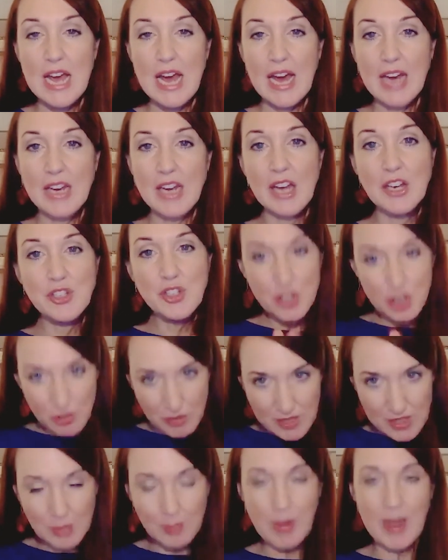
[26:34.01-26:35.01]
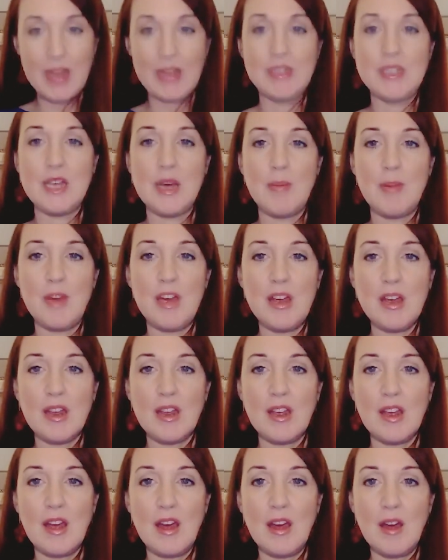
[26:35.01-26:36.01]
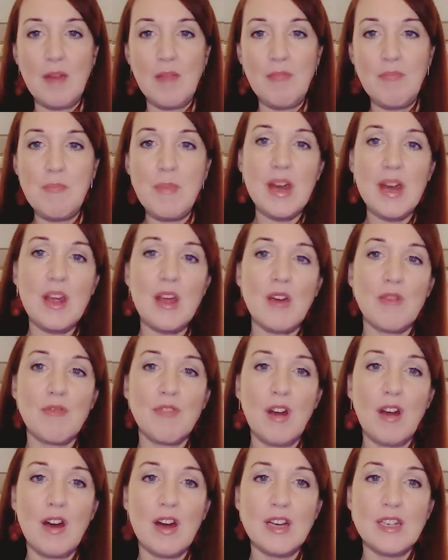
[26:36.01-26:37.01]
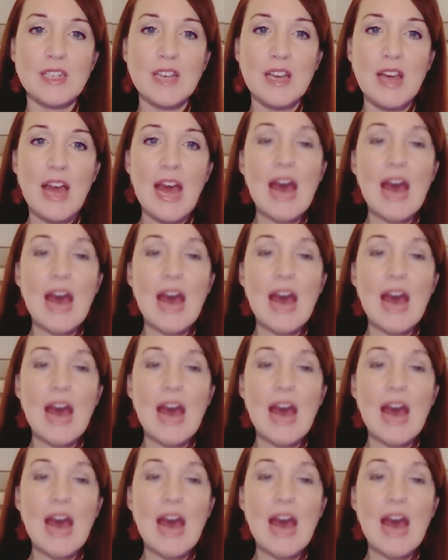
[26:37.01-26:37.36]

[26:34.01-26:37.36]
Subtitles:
And during the pandemic, many have relied